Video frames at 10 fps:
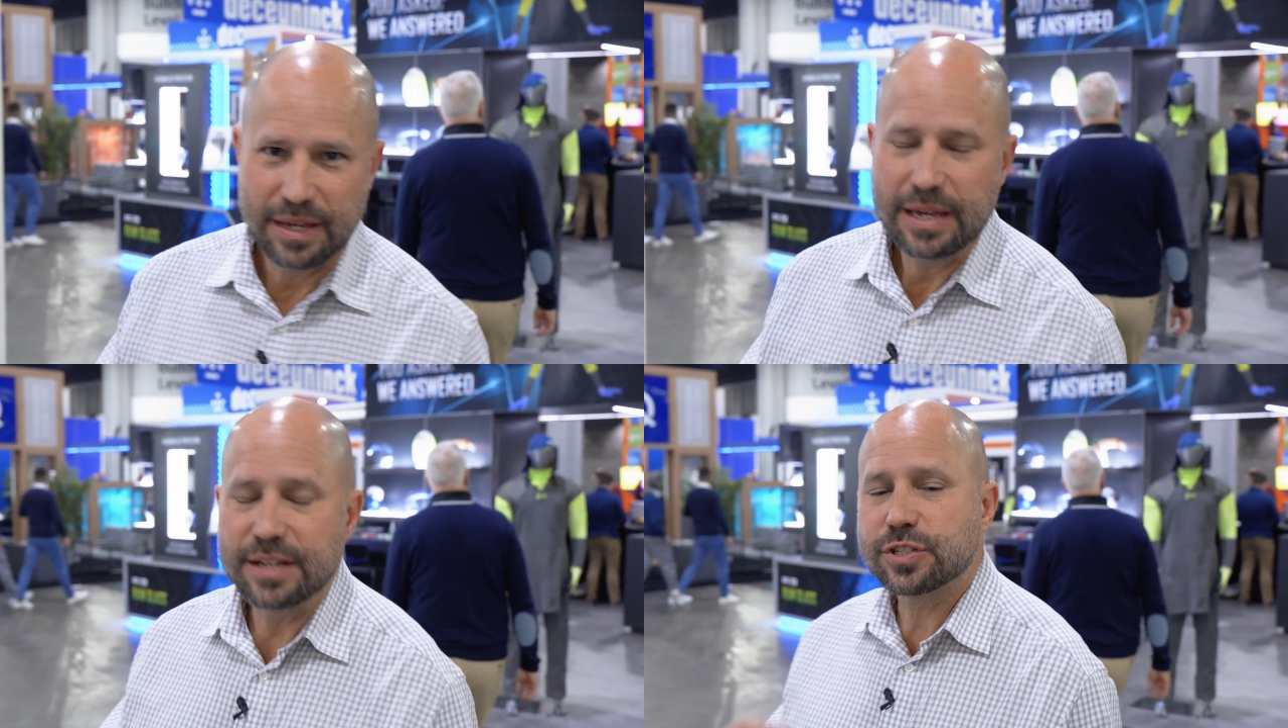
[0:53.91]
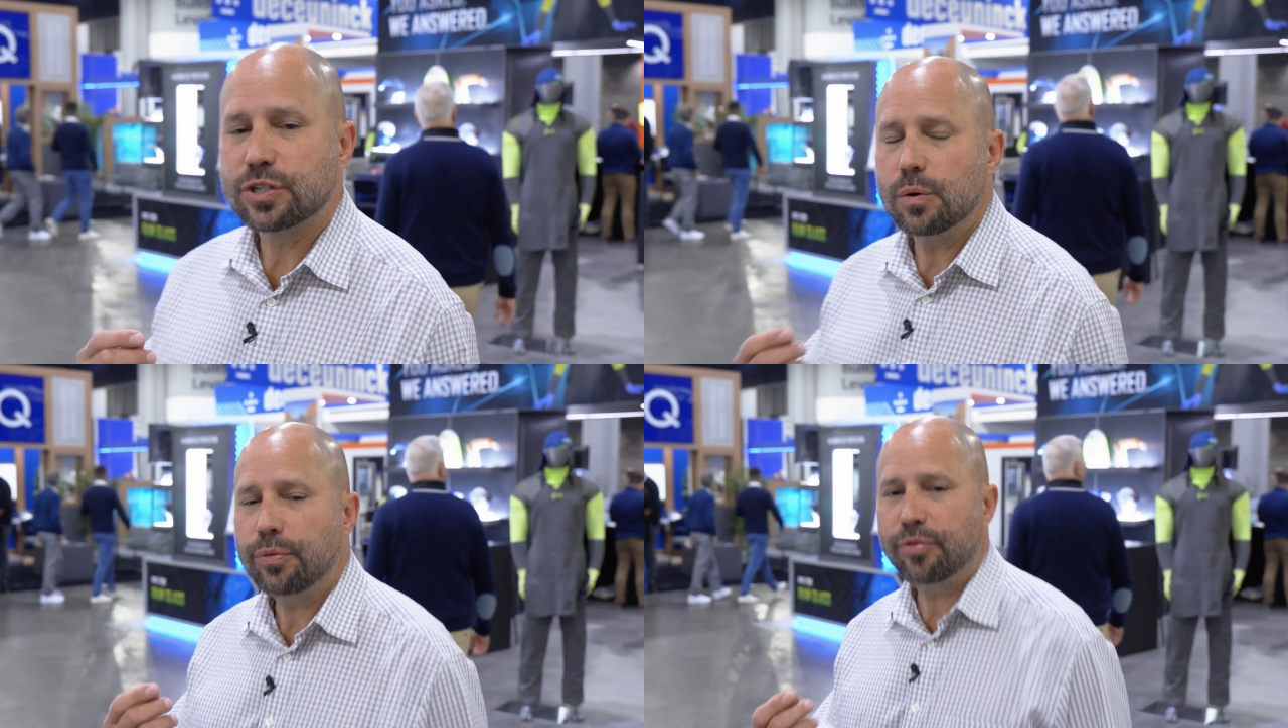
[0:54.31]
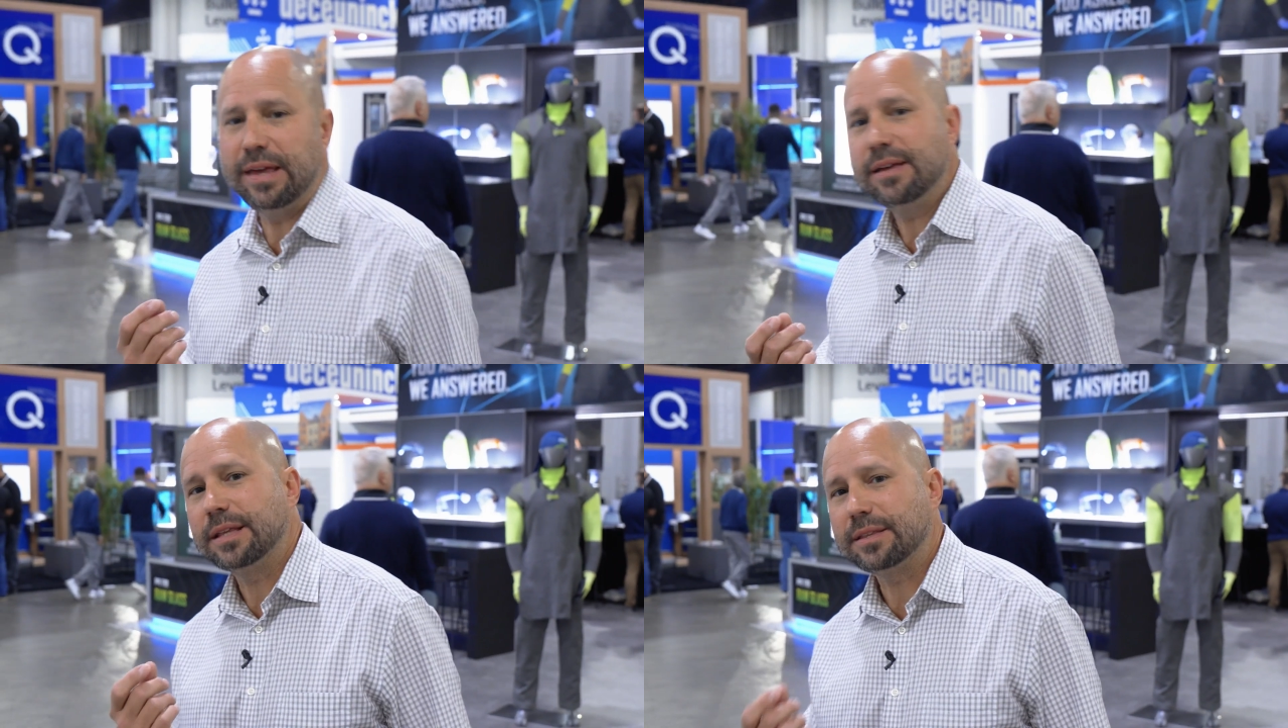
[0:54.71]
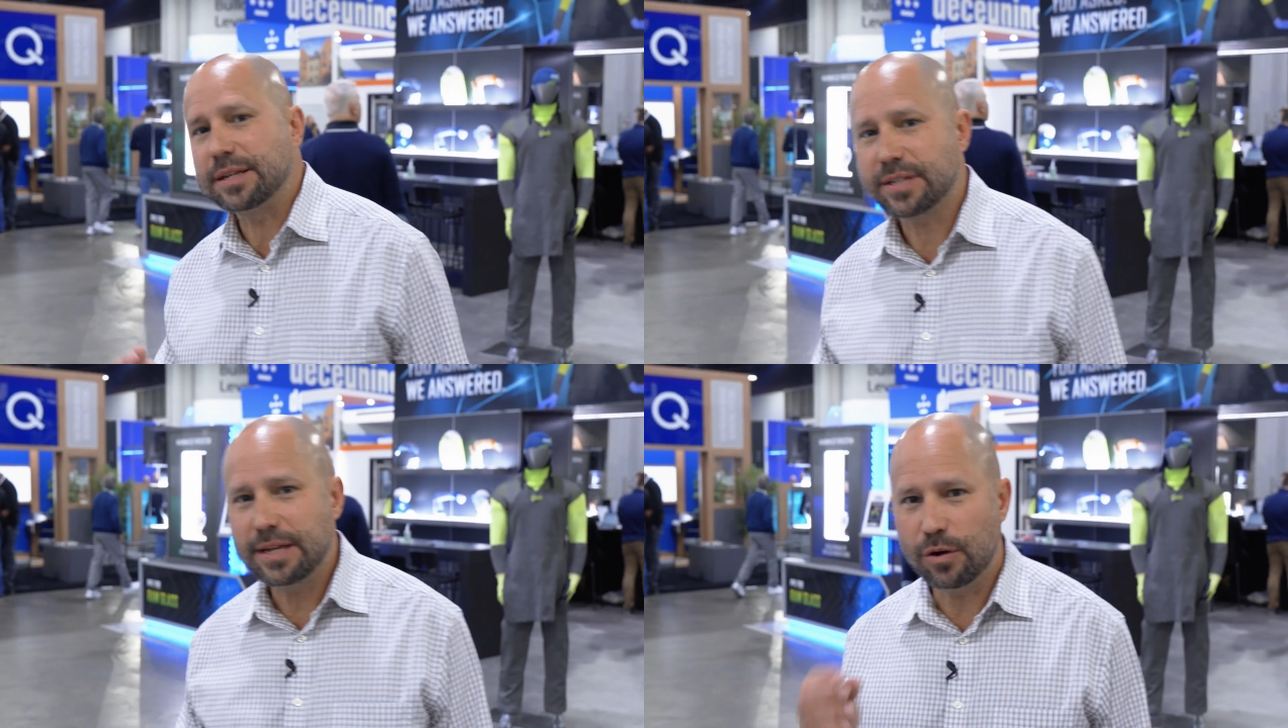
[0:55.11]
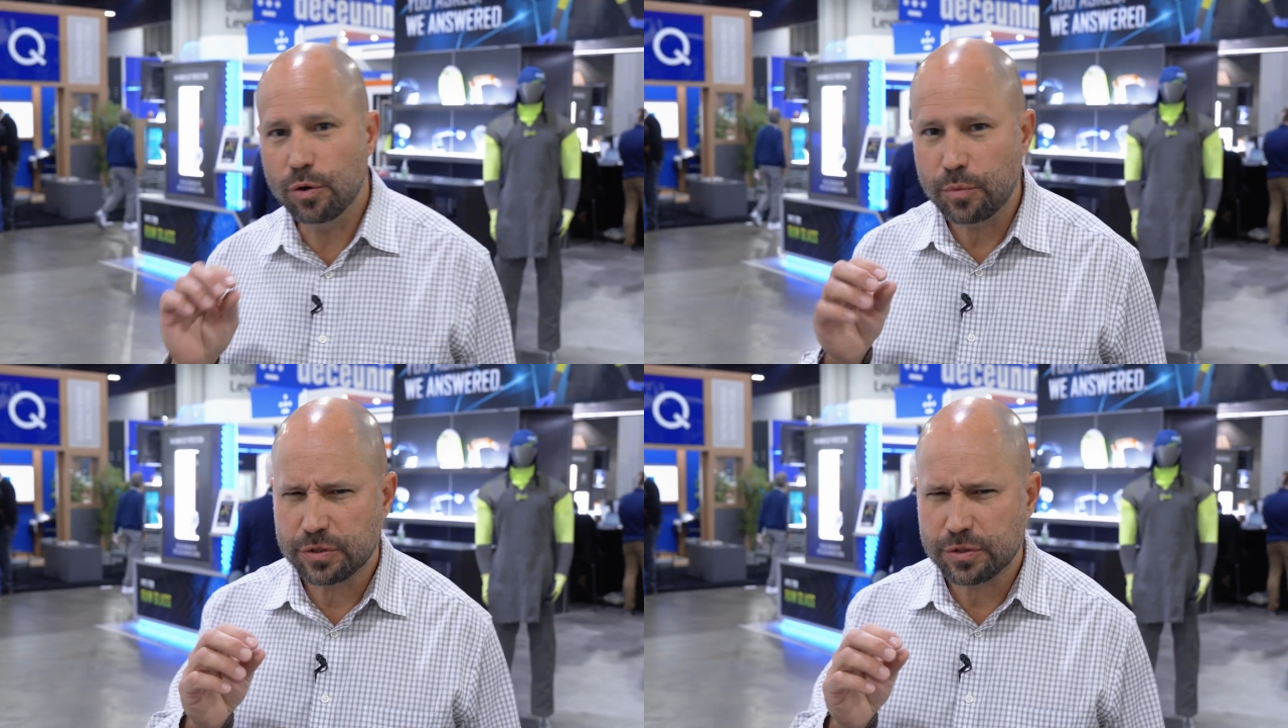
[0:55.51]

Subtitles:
It's so thin that they say it almost